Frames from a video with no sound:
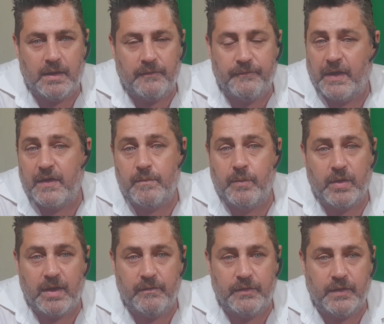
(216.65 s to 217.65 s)

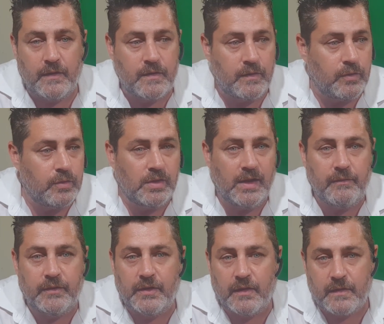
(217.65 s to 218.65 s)
Facebook advertising, Google
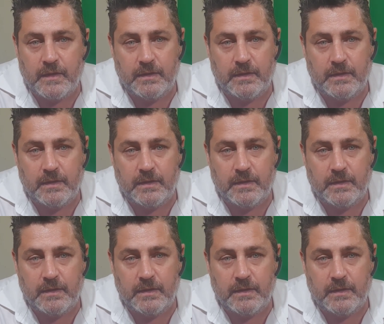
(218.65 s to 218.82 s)
advertising,